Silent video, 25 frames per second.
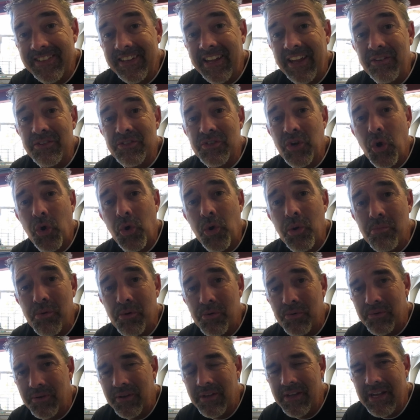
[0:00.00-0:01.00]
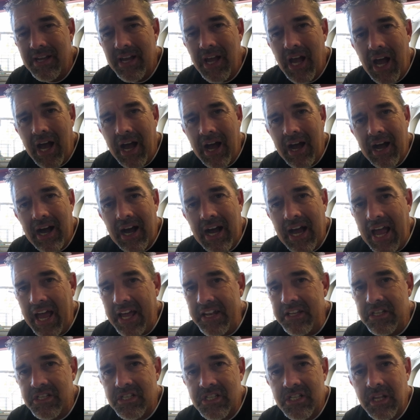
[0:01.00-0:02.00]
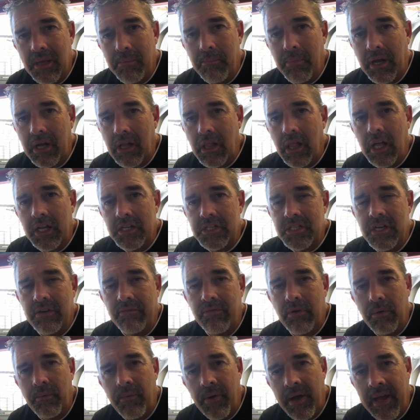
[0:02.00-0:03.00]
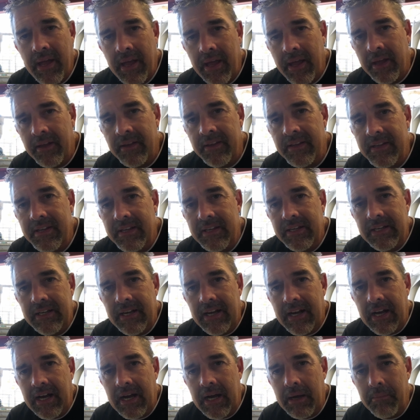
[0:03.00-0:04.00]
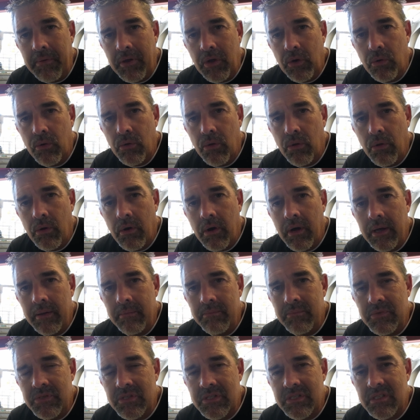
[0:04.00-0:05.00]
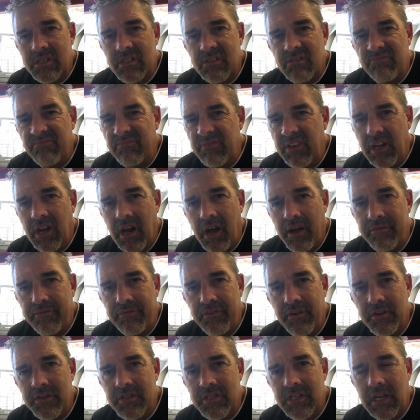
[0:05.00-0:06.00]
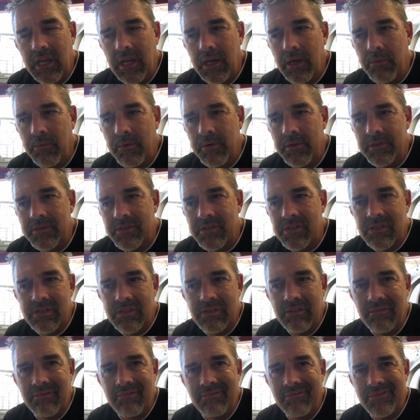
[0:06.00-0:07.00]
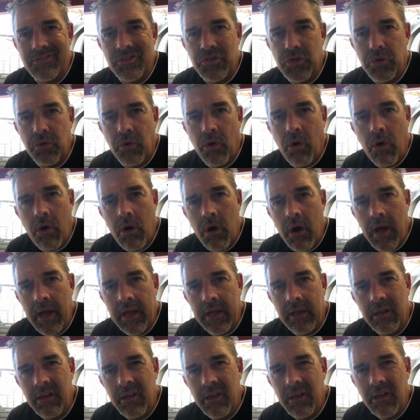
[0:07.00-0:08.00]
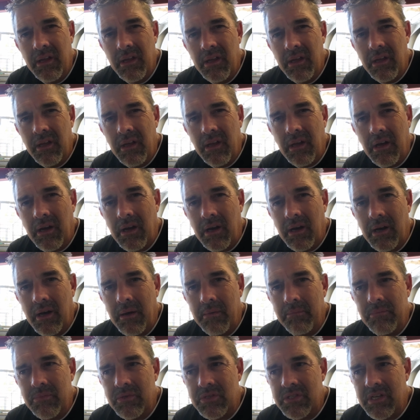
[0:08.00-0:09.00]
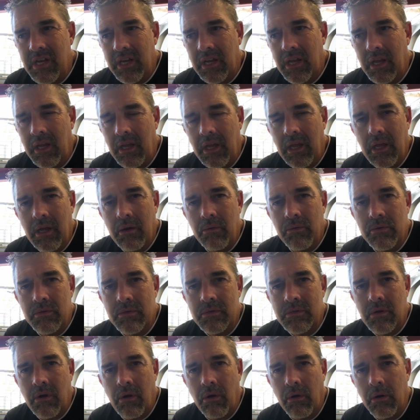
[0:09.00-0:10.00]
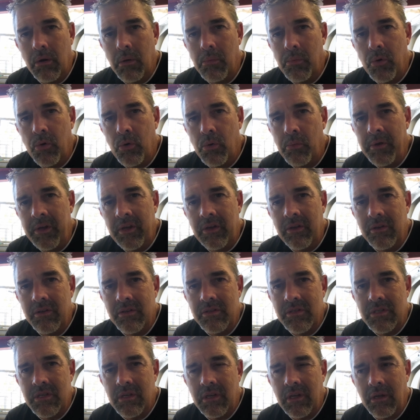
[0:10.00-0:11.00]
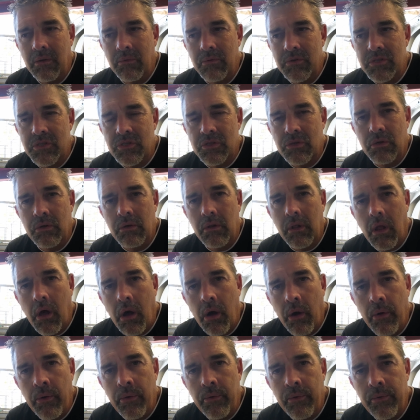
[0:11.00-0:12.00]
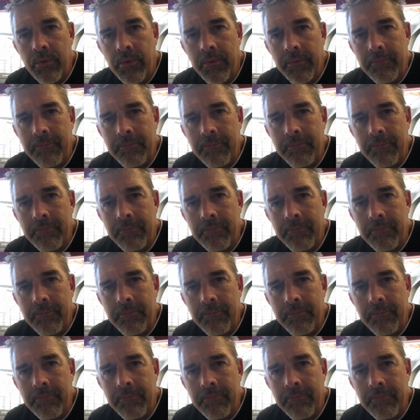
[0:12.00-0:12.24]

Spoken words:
It was horrible. I had to slip my clutch everywhere. Hill climbs, you know, first gear was too high. Second gear was horrible because it was too low.